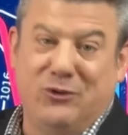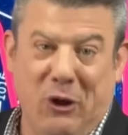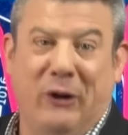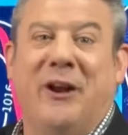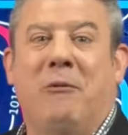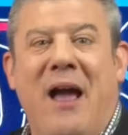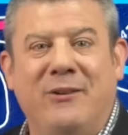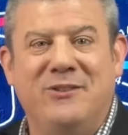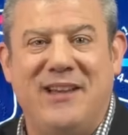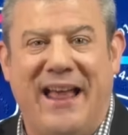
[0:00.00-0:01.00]
circling
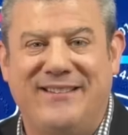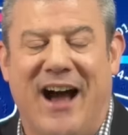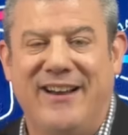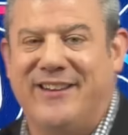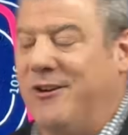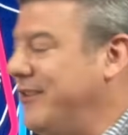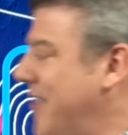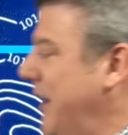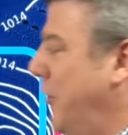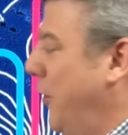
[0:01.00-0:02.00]
around Antarctica as
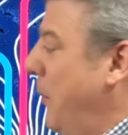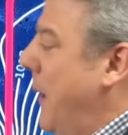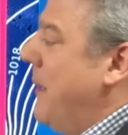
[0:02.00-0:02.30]
they do.